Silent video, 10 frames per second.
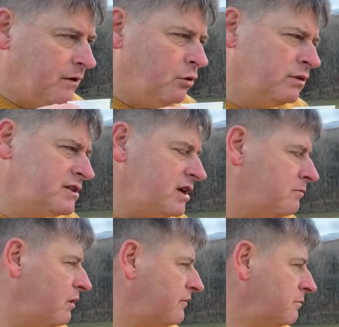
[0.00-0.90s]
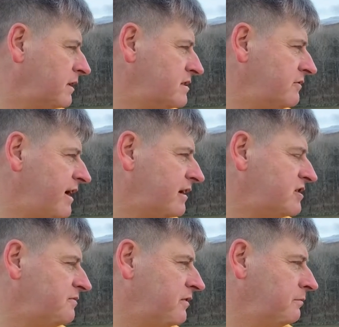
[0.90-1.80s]
only some of them, because the
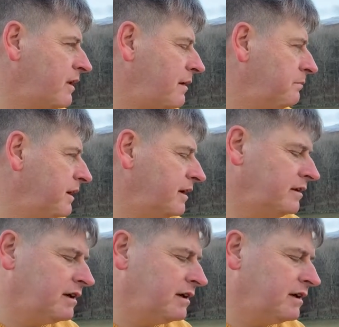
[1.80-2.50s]
records from that period,